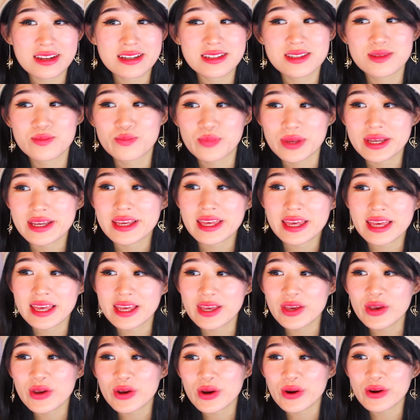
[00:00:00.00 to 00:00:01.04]
his big
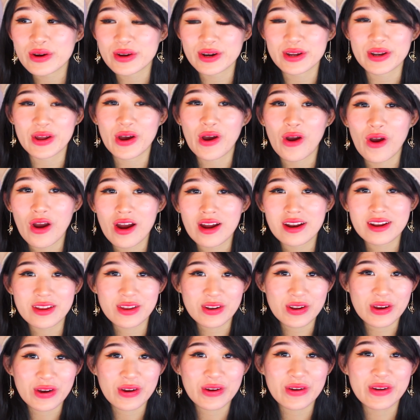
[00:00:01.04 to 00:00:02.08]
ego got hurt,
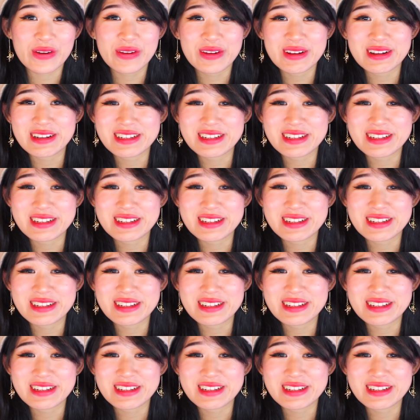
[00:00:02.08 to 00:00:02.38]
you know?